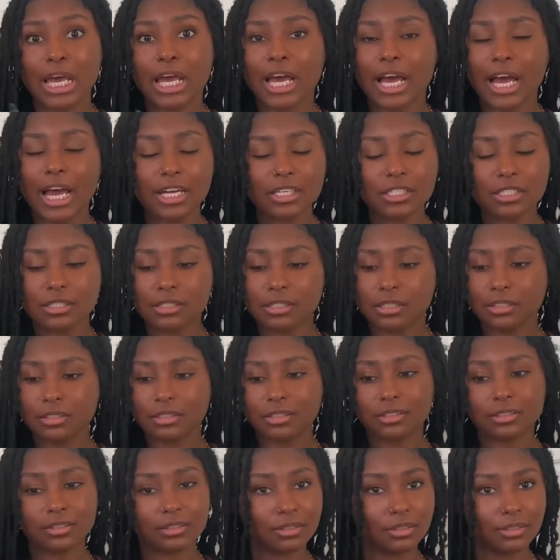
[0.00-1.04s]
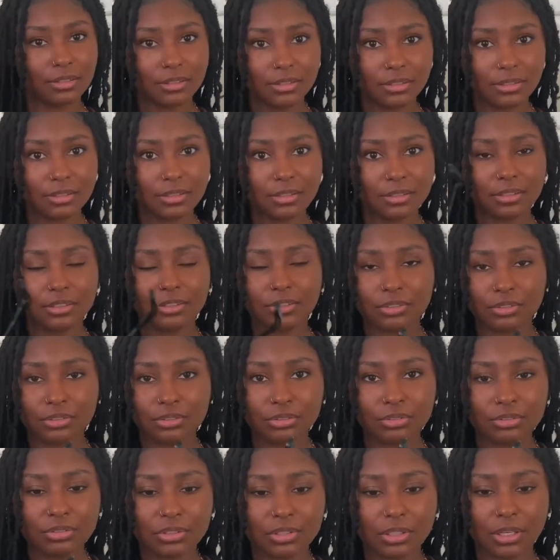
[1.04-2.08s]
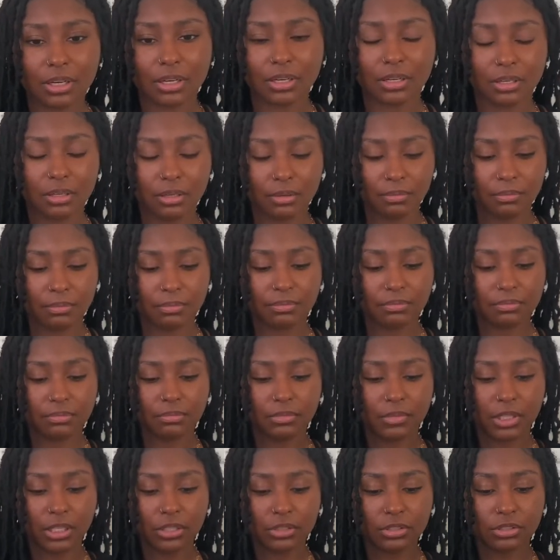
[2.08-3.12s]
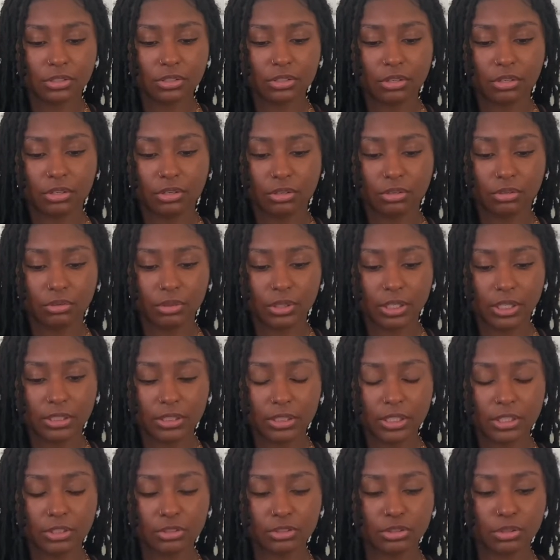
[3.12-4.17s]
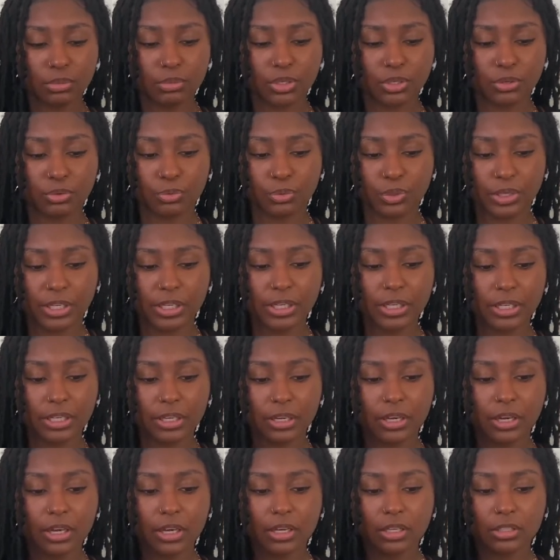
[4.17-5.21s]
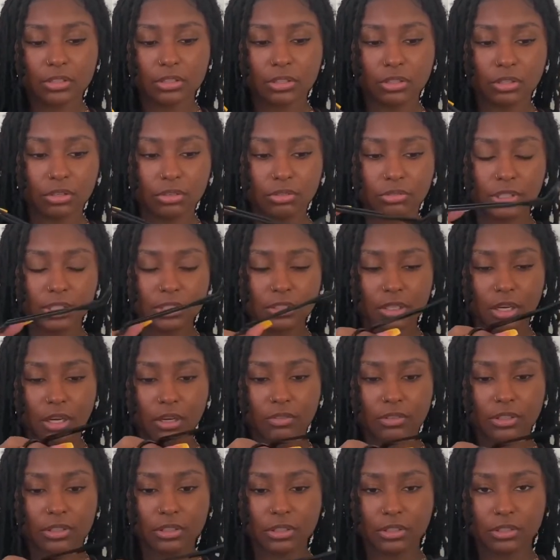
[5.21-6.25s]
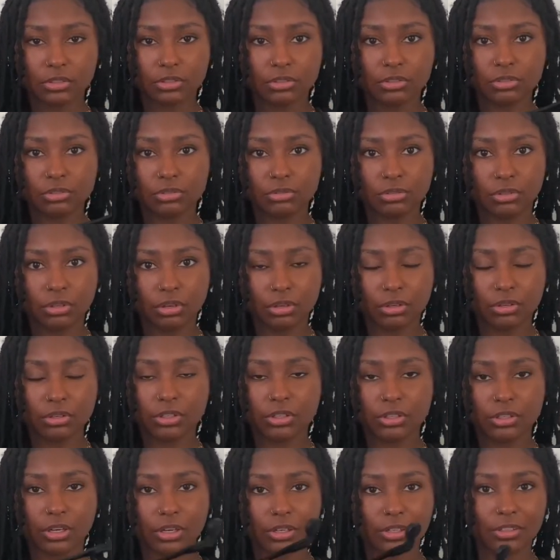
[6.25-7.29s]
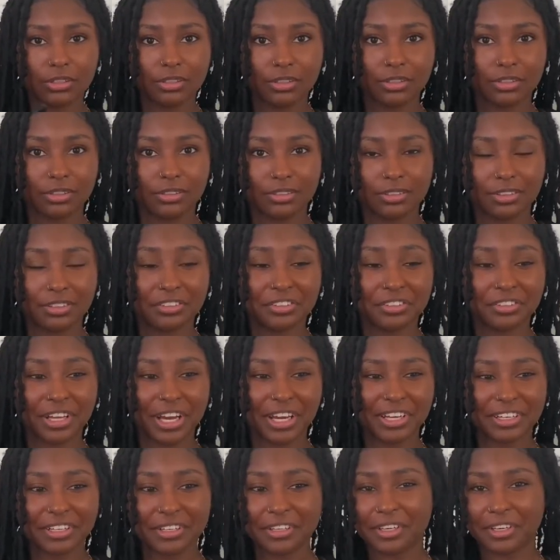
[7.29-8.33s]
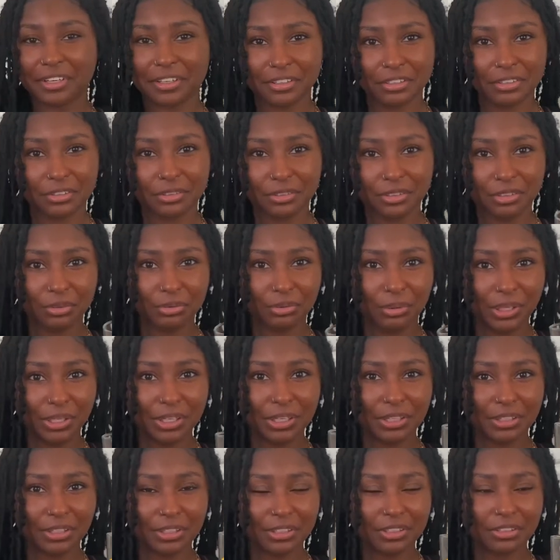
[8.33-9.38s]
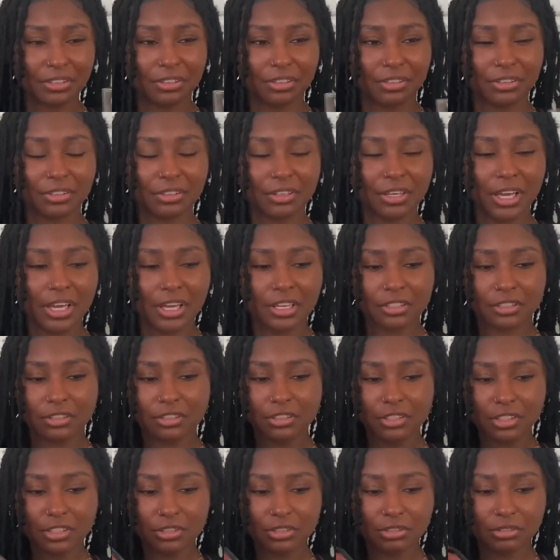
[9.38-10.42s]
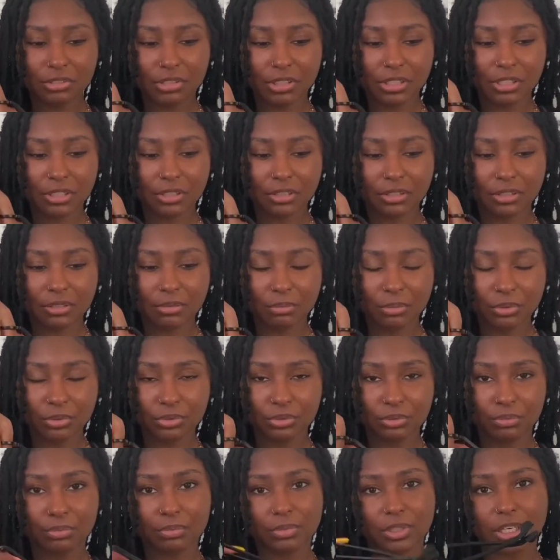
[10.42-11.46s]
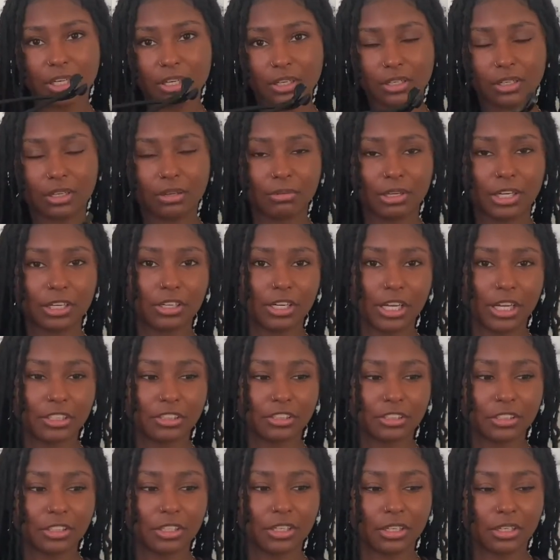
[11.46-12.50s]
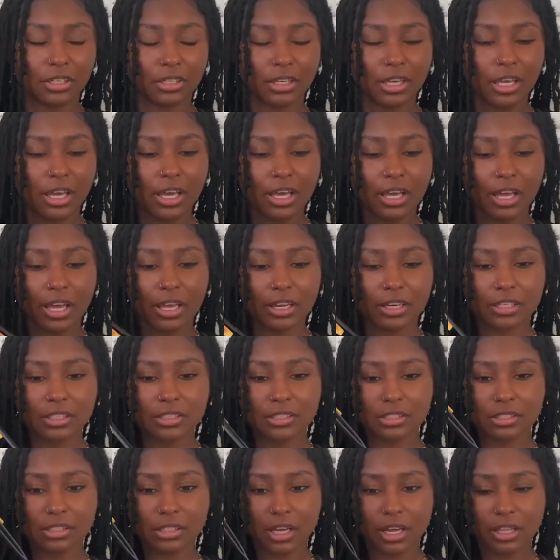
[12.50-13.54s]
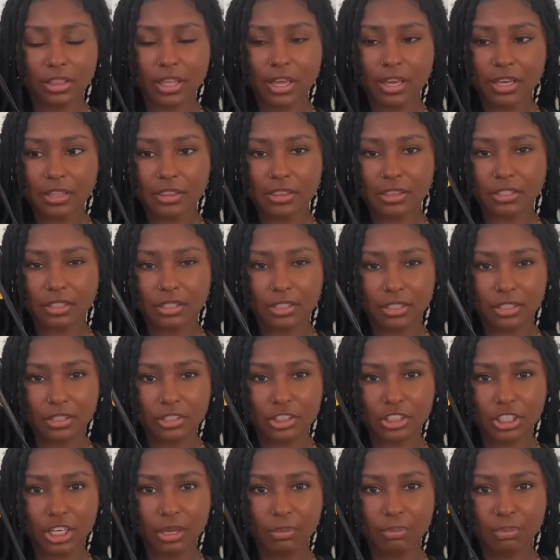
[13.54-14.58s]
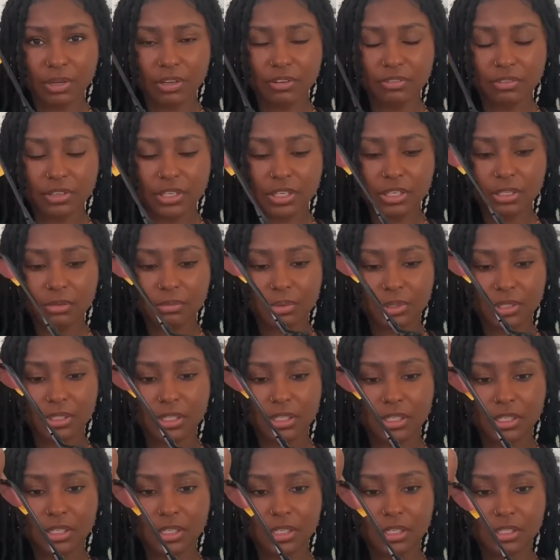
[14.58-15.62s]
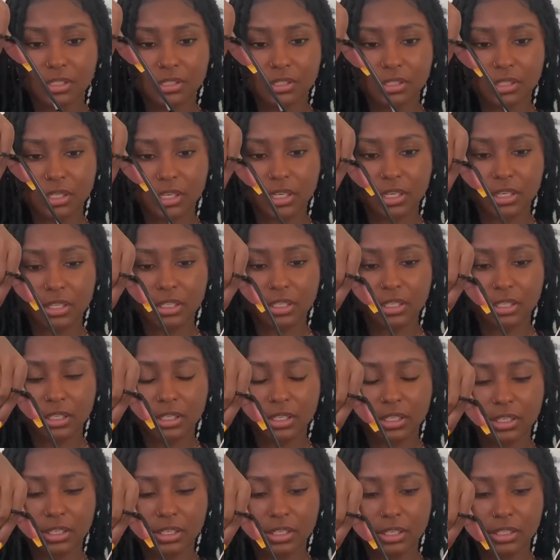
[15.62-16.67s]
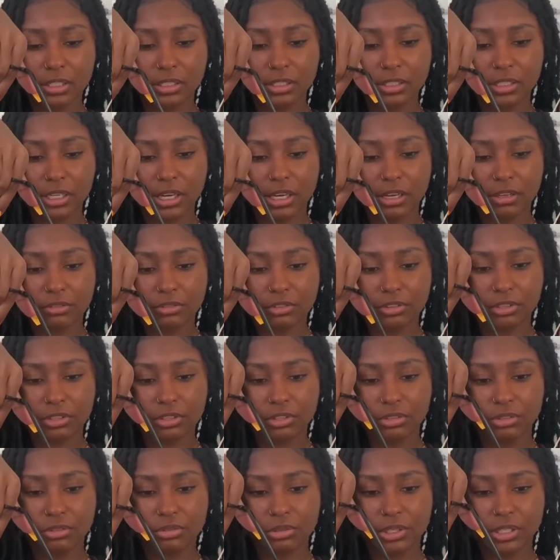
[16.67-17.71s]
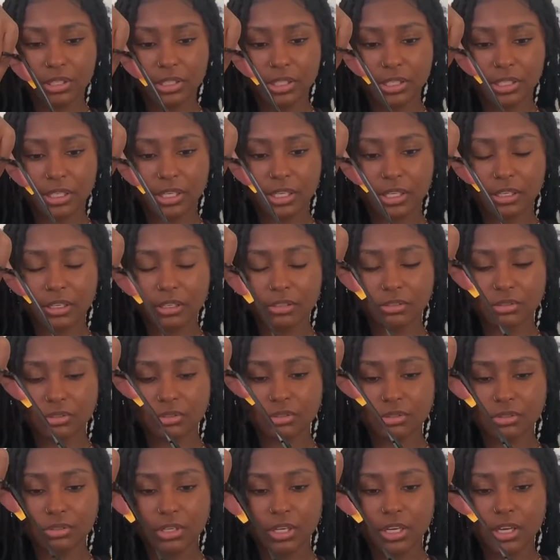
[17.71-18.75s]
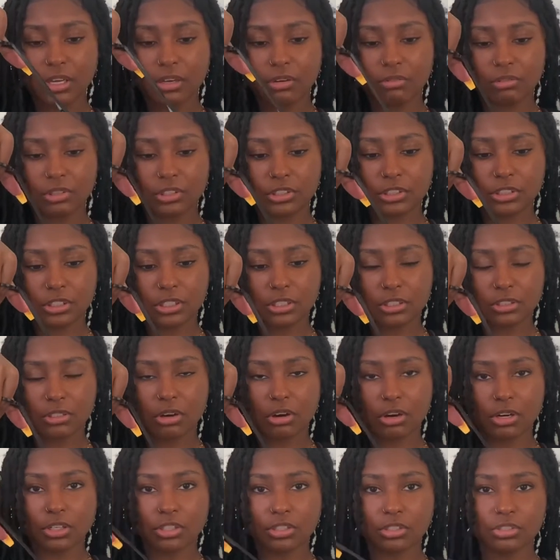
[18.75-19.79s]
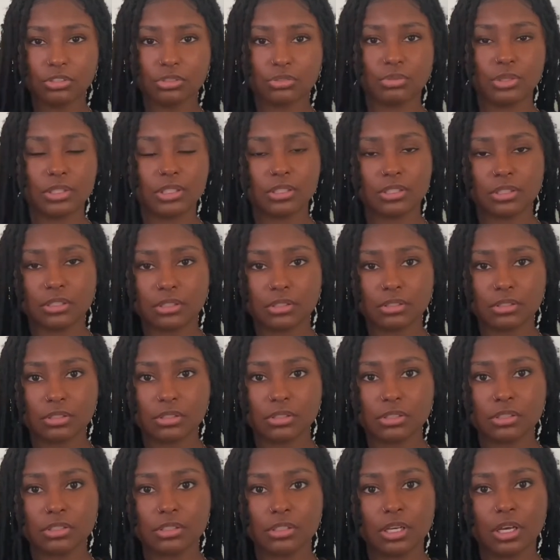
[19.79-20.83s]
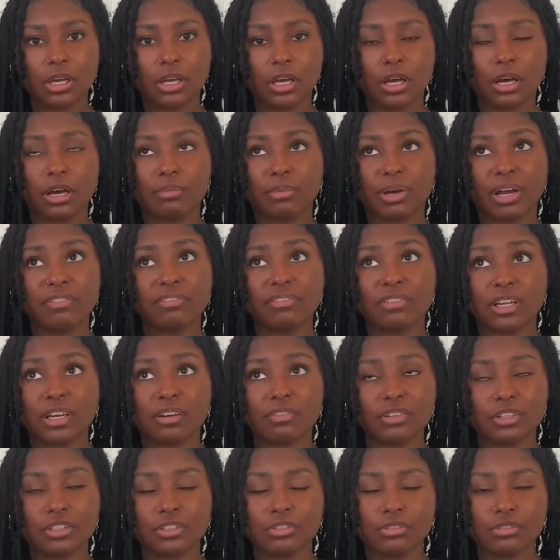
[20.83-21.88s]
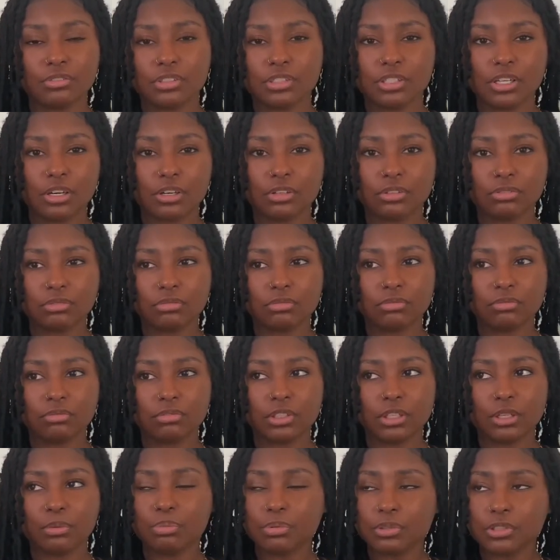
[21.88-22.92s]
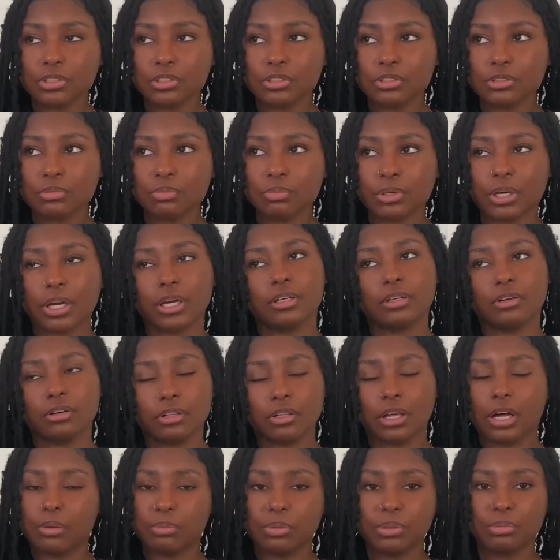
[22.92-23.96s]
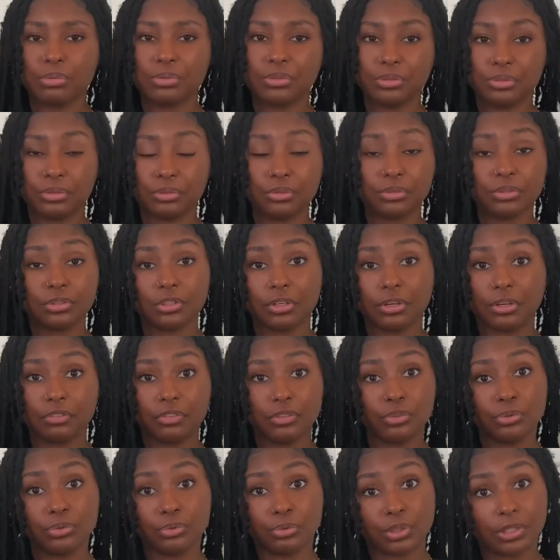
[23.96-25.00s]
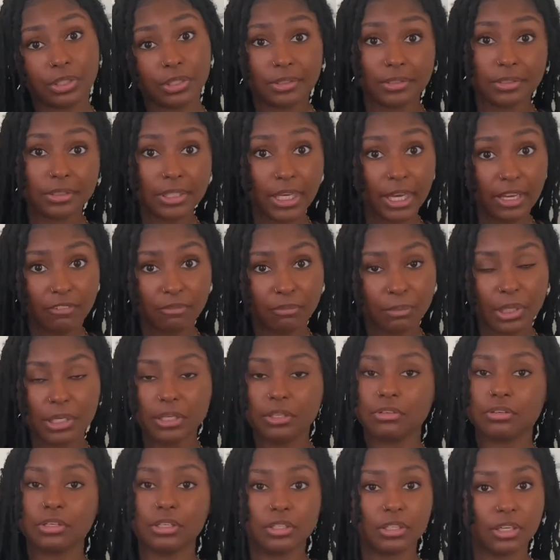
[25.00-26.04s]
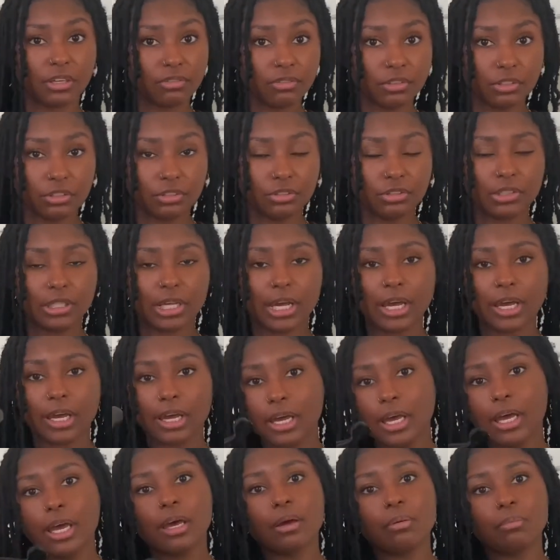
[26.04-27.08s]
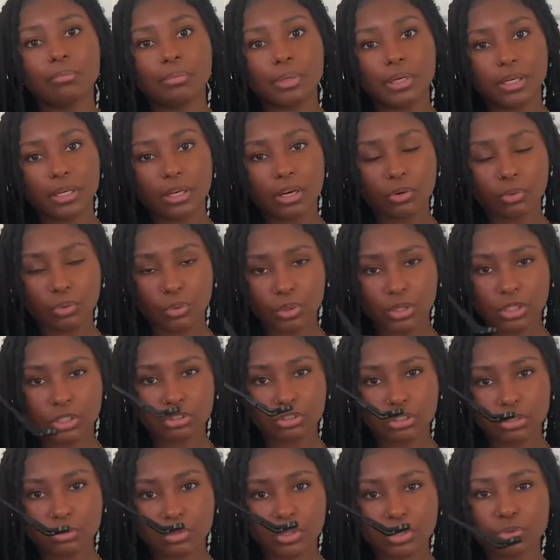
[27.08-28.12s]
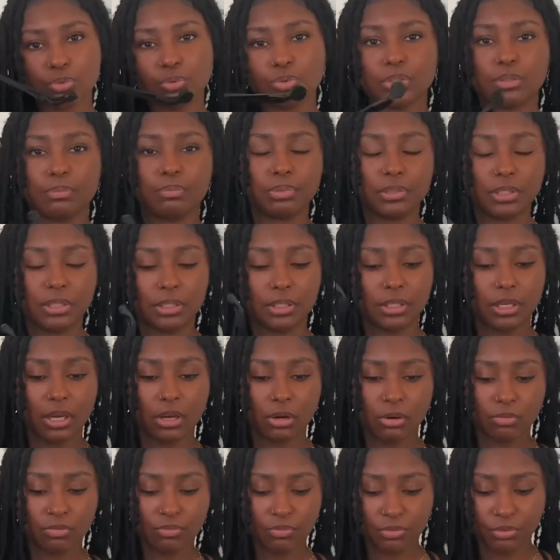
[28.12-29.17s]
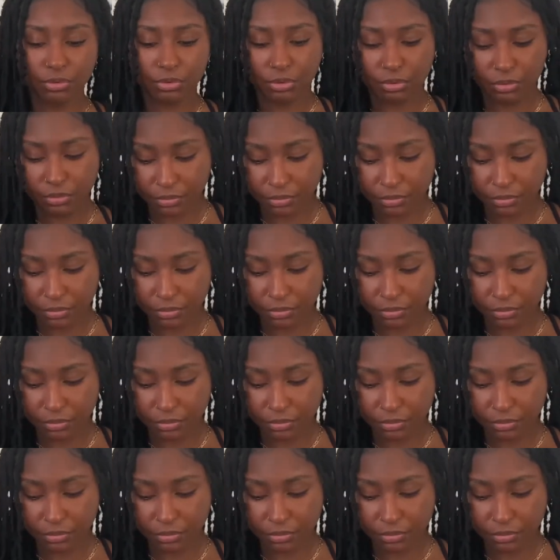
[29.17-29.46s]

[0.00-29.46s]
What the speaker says: I just think this is easy to use. And so when I say trim your wick, so this obviously is too long. You're not gonna light a candle with a wick this long, so you just use it boom, cut it. I'm not gonna actually cut it. And I like the shape of it because it can get down low in the candle, which is harder to do with scissors. I've never used nail clippers, but I know a lot of people do. So if you want to save money, you can definitely use that. But a wig trimmer would be helpful.